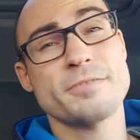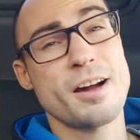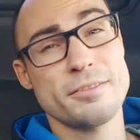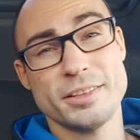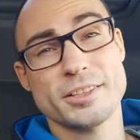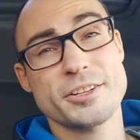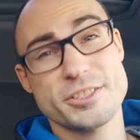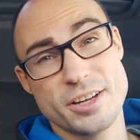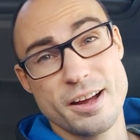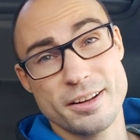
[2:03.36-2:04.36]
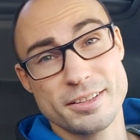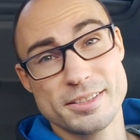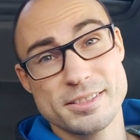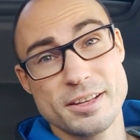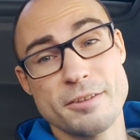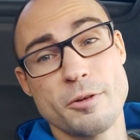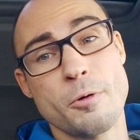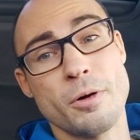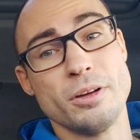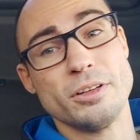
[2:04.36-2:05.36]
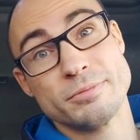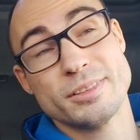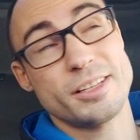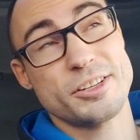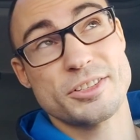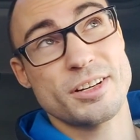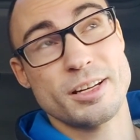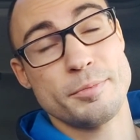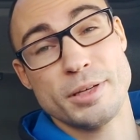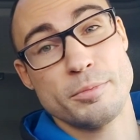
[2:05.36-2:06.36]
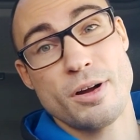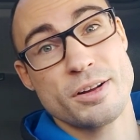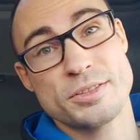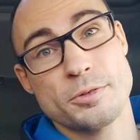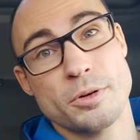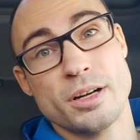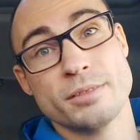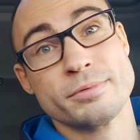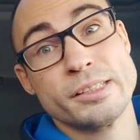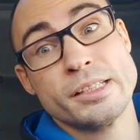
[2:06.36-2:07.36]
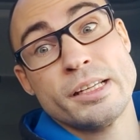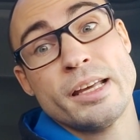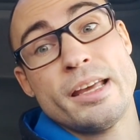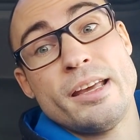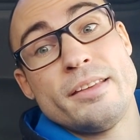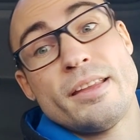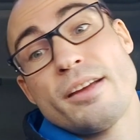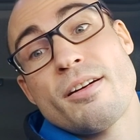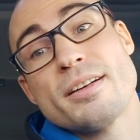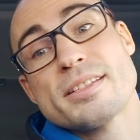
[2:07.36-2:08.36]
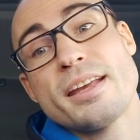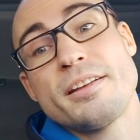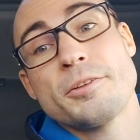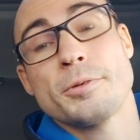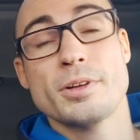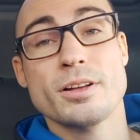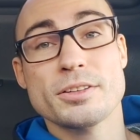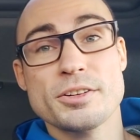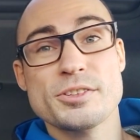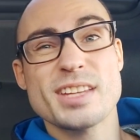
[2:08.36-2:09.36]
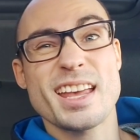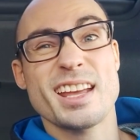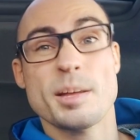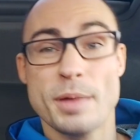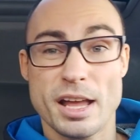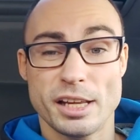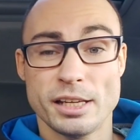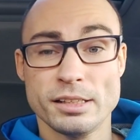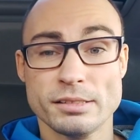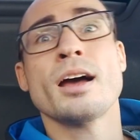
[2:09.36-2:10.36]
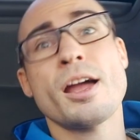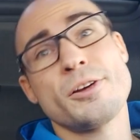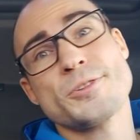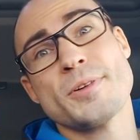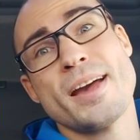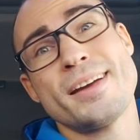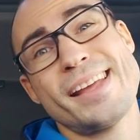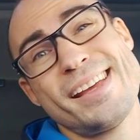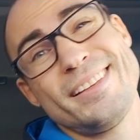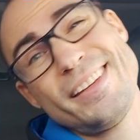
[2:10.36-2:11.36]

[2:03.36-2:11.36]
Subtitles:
5-liter jugs of oil that I just got at a big box store. And they cost $83 and a penny. I also had a